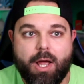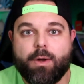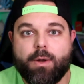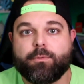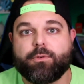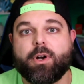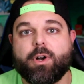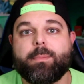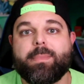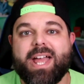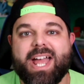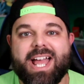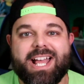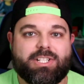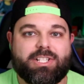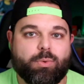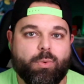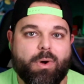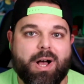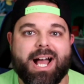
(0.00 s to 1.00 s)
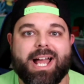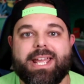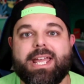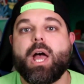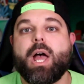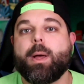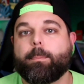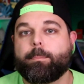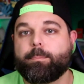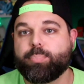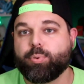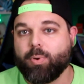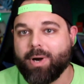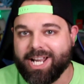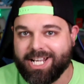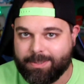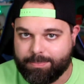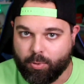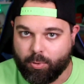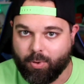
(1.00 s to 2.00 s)
from XY
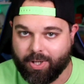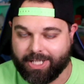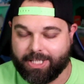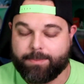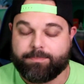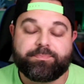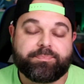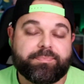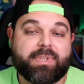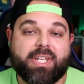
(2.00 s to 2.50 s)
Breakpoint.